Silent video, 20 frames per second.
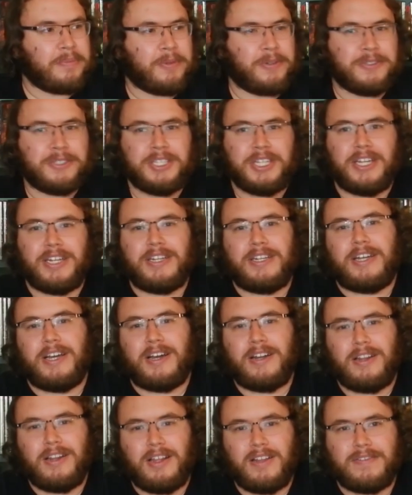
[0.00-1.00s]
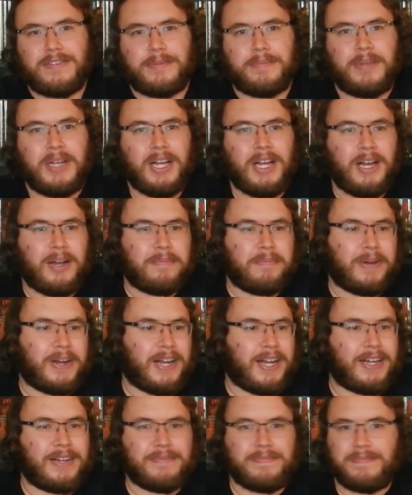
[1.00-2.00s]
Limousine, gotta love them.
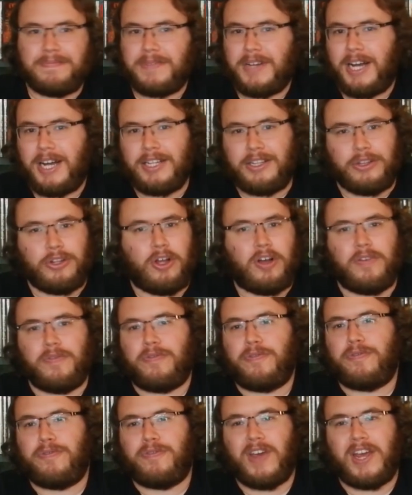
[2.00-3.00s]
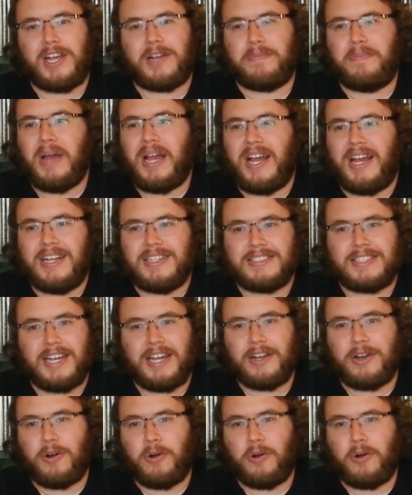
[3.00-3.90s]
But I love fake bands.